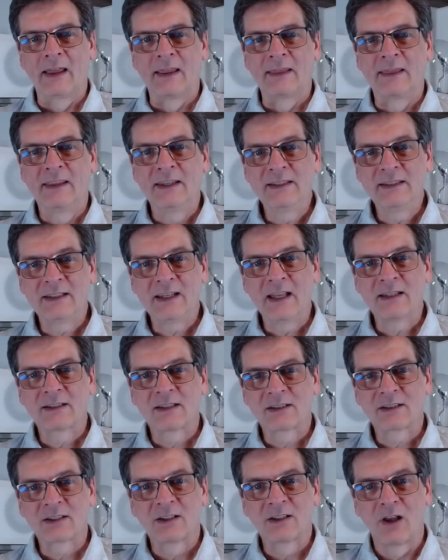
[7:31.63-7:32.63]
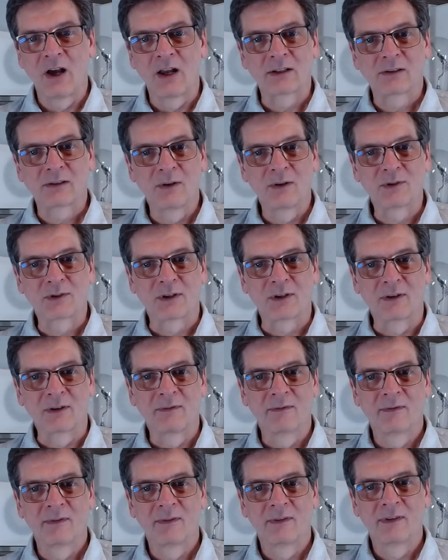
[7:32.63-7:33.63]
This gets us a lot closer.
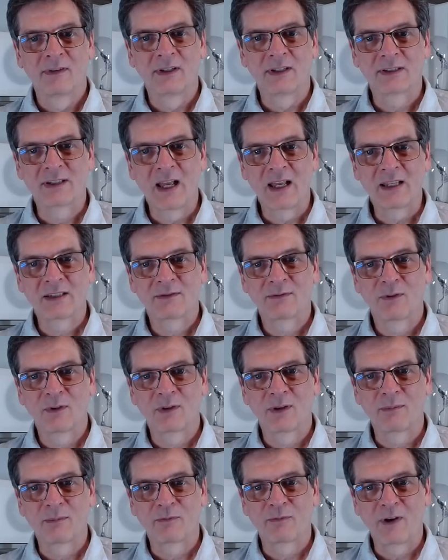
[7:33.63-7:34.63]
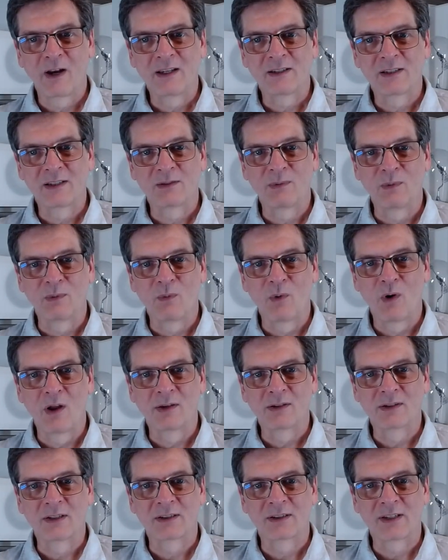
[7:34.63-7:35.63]
The sets for the phrases we
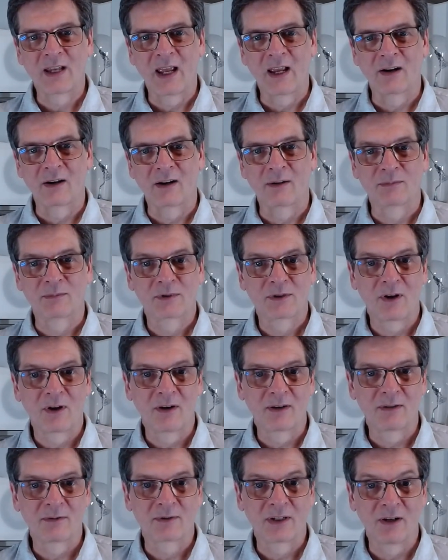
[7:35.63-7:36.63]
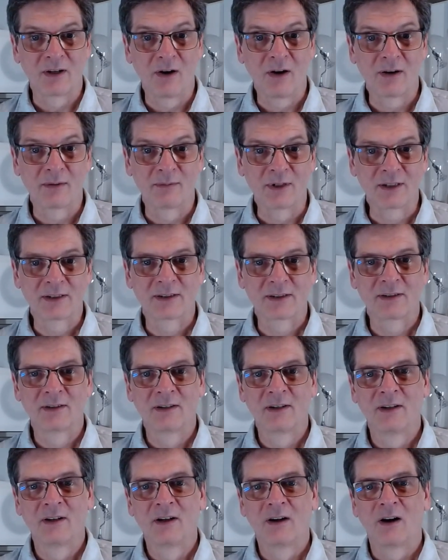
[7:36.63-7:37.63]
want to say are synonymous
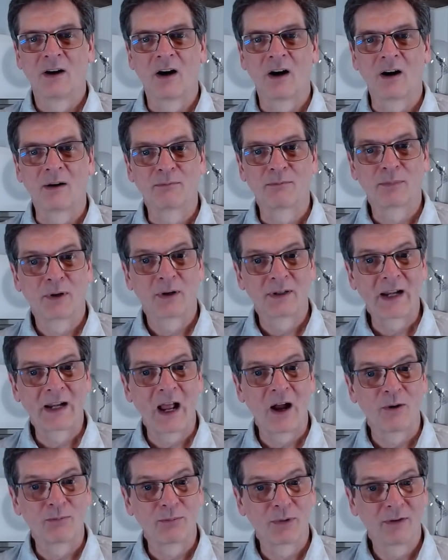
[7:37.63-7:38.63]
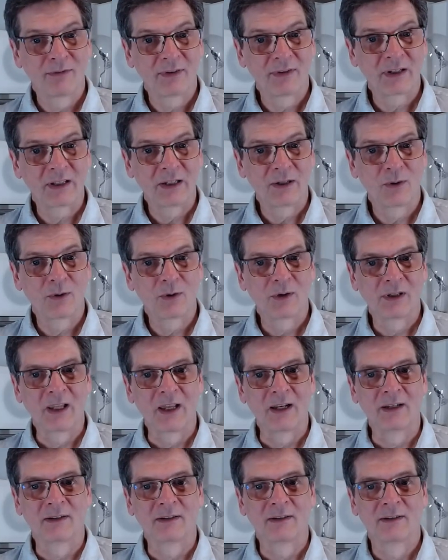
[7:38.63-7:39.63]
are now perfectly
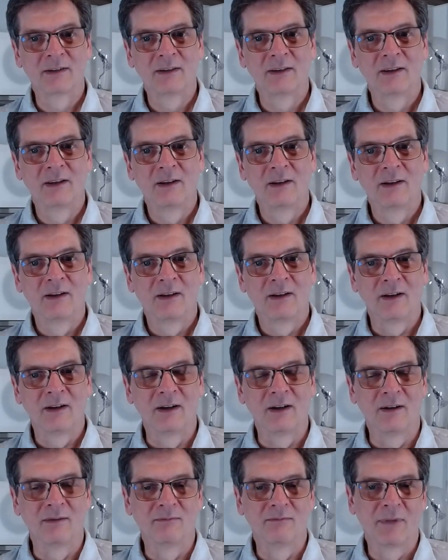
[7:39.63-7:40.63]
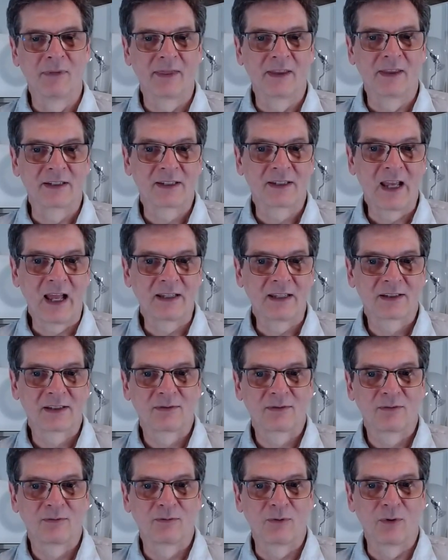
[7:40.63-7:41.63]
correlated, but the
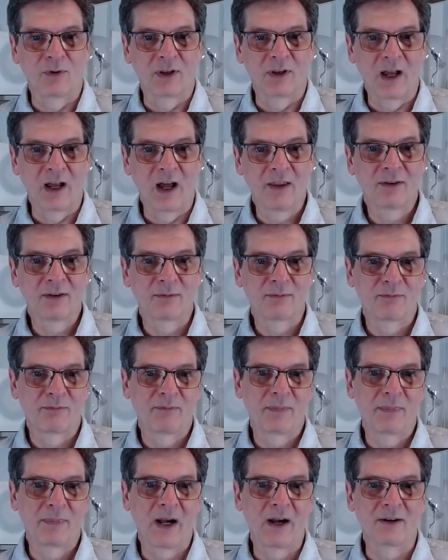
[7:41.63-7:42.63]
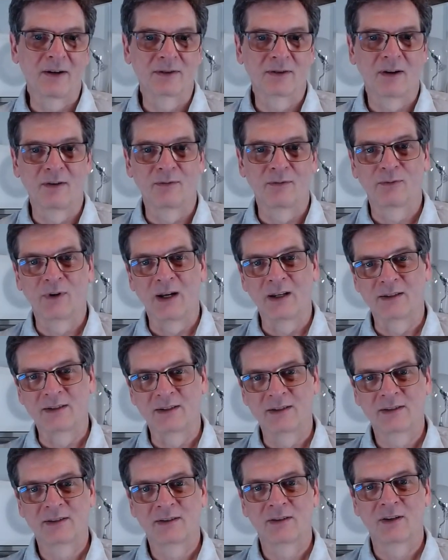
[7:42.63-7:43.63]
sets for the other paired
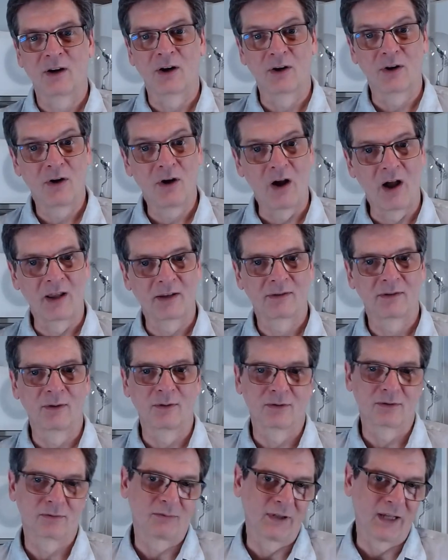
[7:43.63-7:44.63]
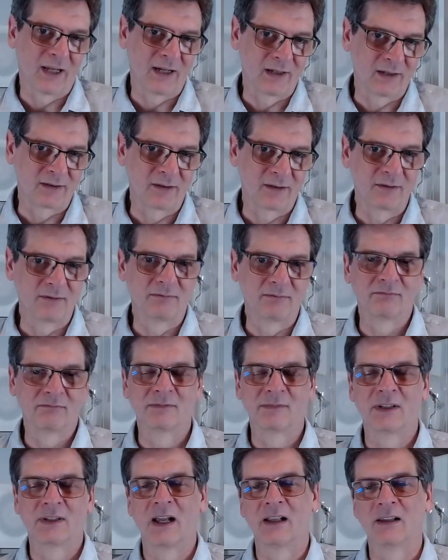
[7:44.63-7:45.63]
phrases are not, those relating to
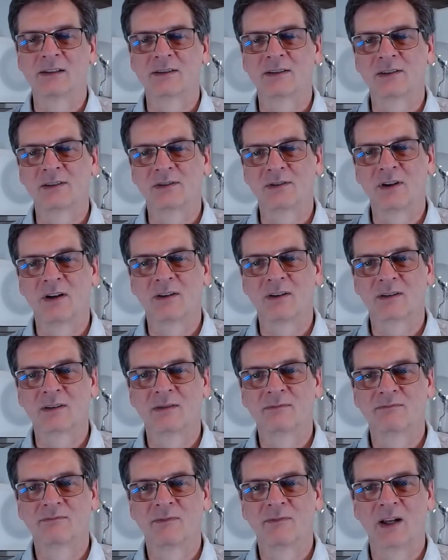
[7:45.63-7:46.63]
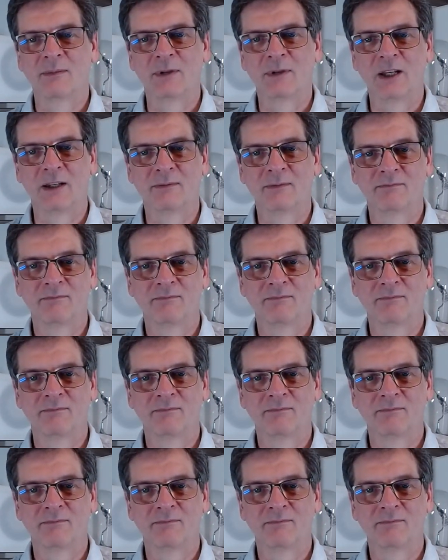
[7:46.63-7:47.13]
Alice's dog, I mean.